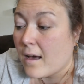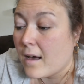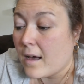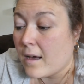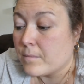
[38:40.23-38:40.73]

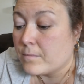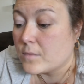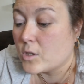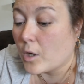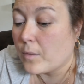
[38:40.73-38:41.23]

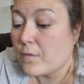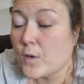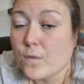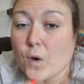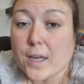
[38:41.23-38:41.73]
Um, so if
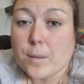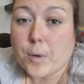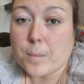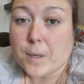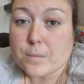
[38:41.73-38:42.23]
you've got any
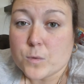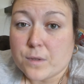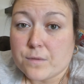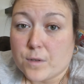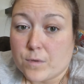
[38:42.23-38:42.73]
problems
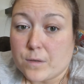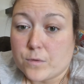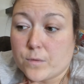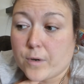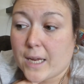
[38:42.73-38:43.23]
with
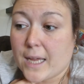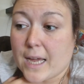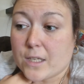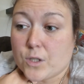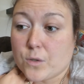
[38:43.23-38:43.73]
Ravelry
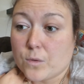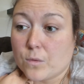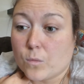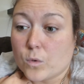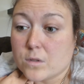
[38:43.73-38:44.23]
and
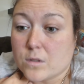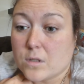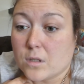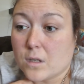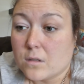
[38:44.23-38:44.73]
you want
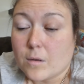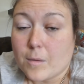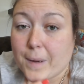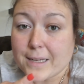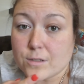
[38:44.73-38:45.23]
to know
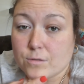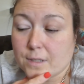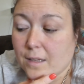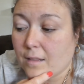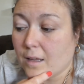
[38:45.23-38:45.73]
a pattern or
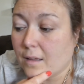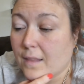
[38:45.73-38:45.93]
anything,